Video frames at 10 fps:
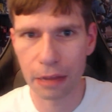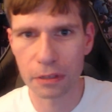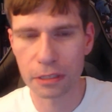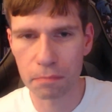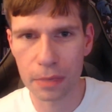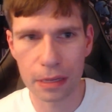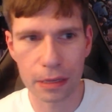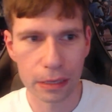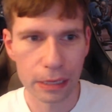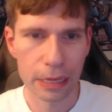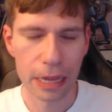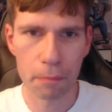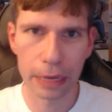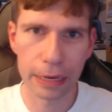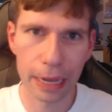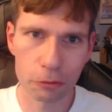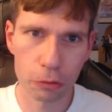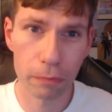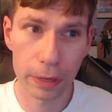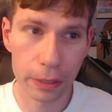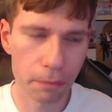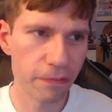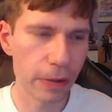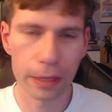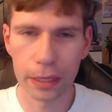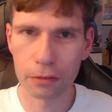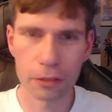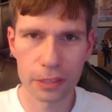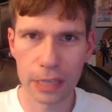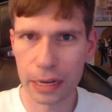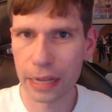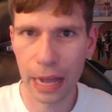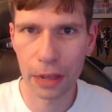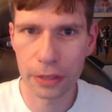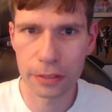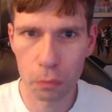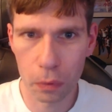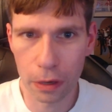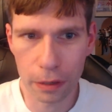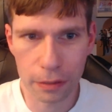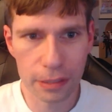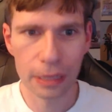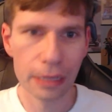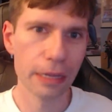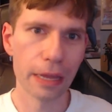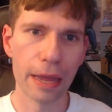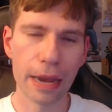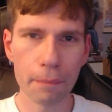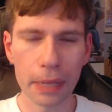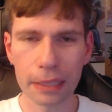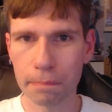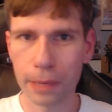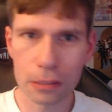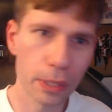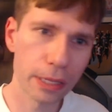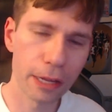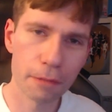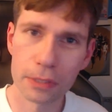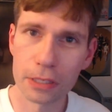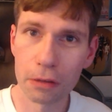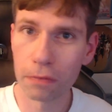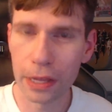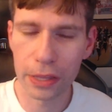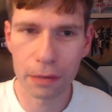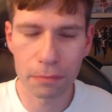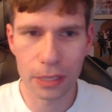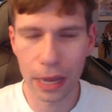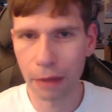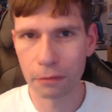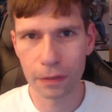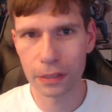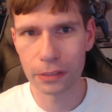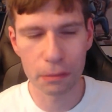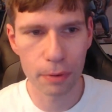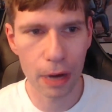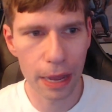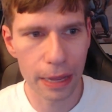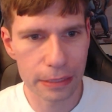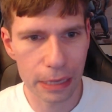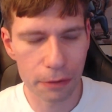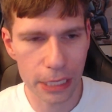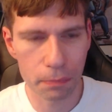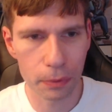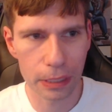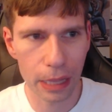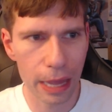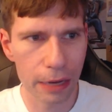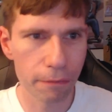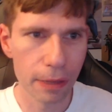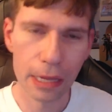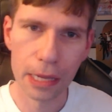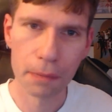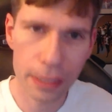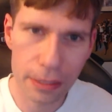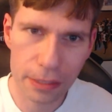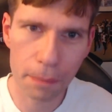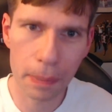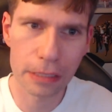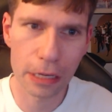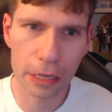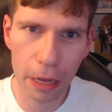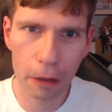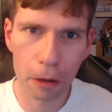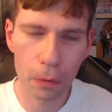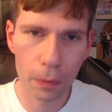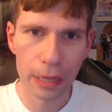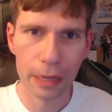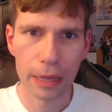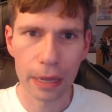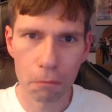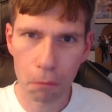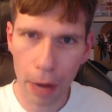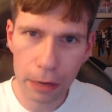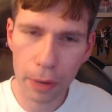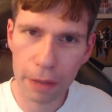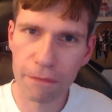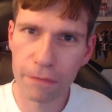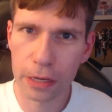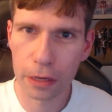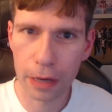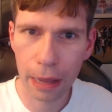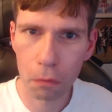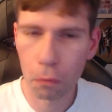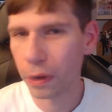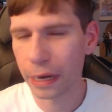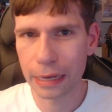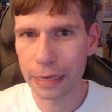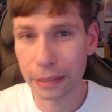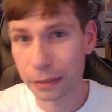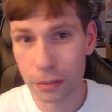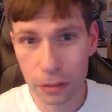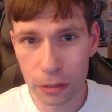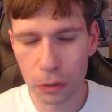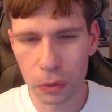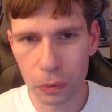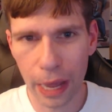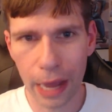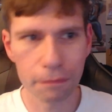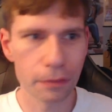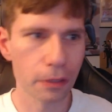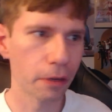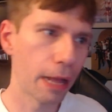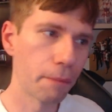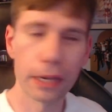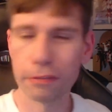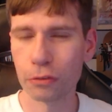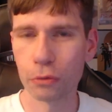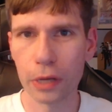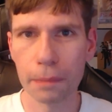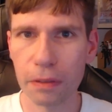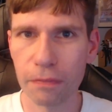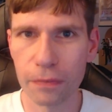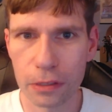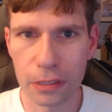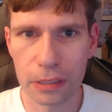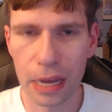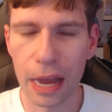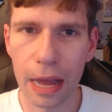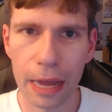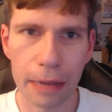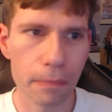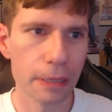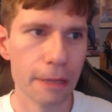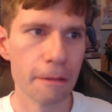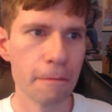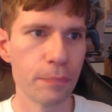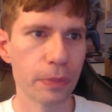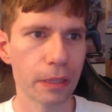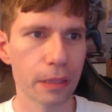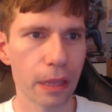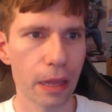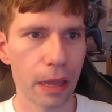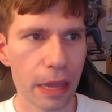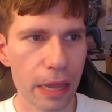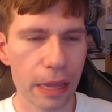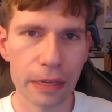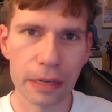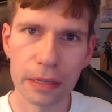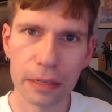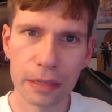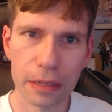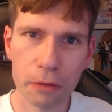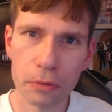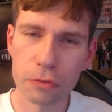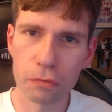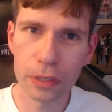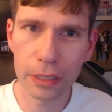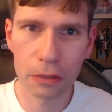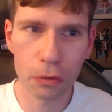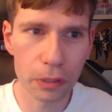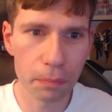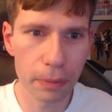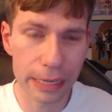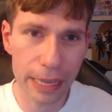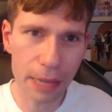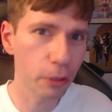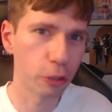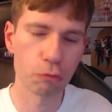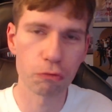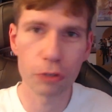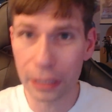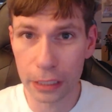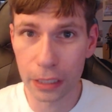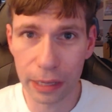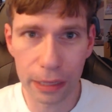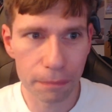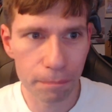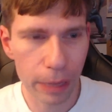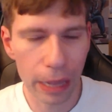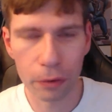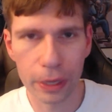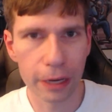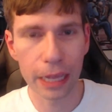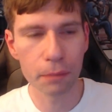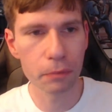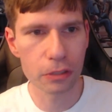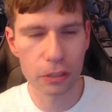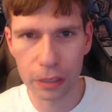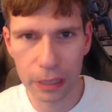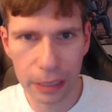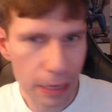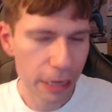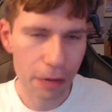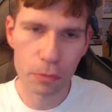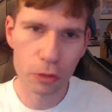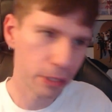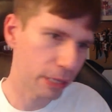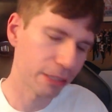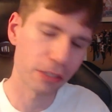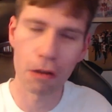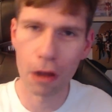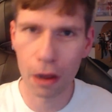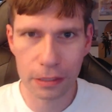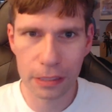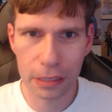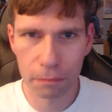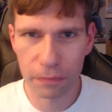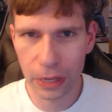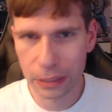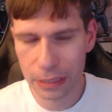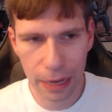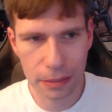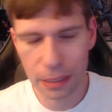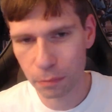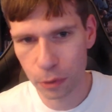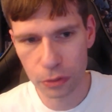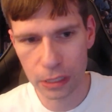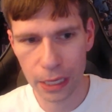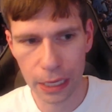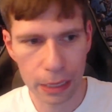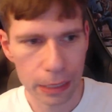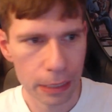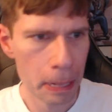It was me and my natural rhythm finally understanding how this works. And I'm not the best when it comes to rhythm, so I was very surprised I was able to kind of pick this up as I go and right away figure out what I need to do after I might have screwed up the first time. And it was really cool to play. The game looks really good, by the way. The game looks good. The music is awesome, fantastic music.